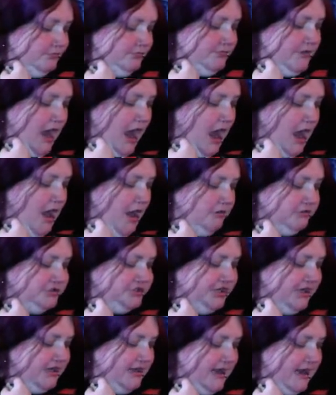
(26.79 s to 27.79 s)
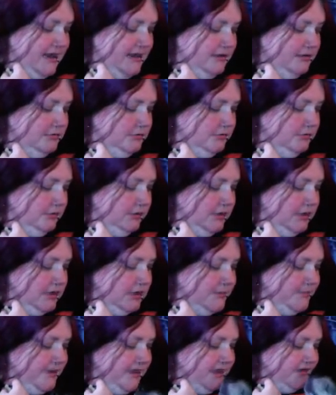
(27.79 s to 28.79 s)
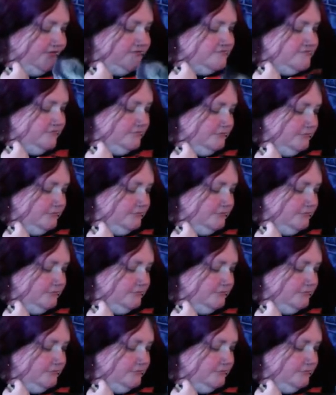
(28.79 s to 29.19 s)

No, cheating. Give me a kiss.